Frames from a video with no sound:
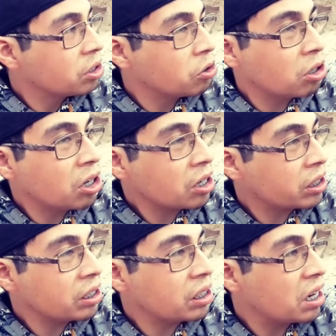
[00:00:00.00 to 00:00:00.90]
You're
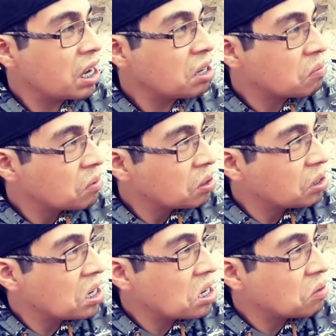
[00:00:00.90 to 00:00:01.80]
lucky that I am
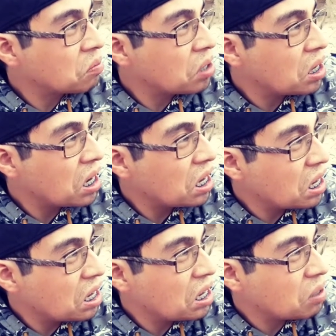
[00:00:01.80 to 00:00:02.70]
that I am I,
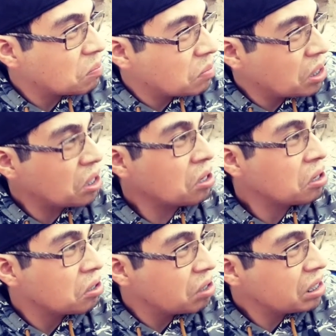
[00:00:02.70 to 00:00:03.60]
I, I am here
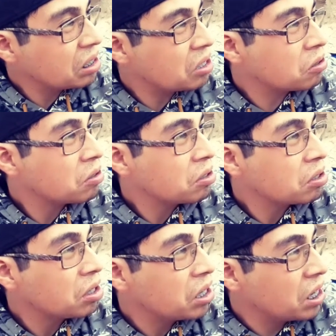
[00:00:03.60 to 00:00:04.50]
right now
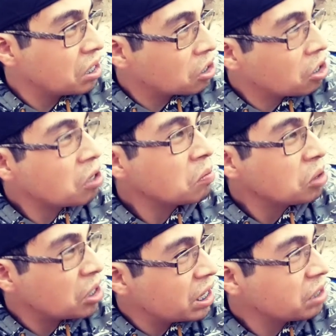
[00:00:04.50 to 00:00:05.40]
in a calm,
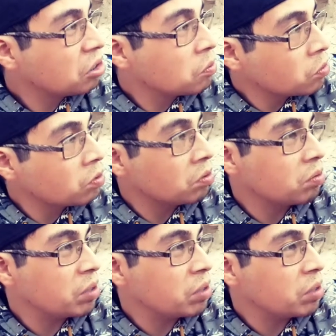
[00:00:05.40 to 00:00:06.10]
collected mood.